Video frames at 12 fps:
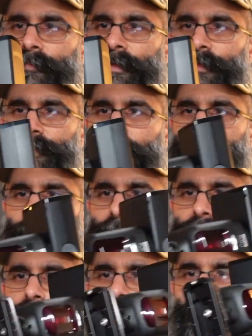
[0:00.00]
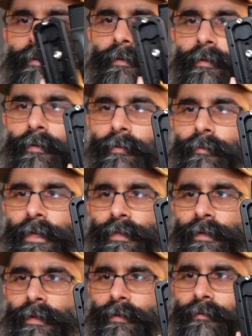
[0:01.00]
shutter button right
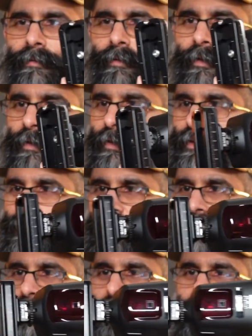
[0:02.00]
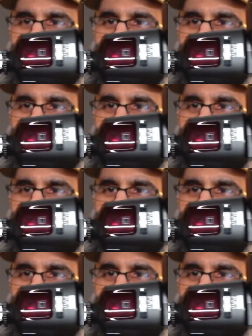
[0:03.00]
there, super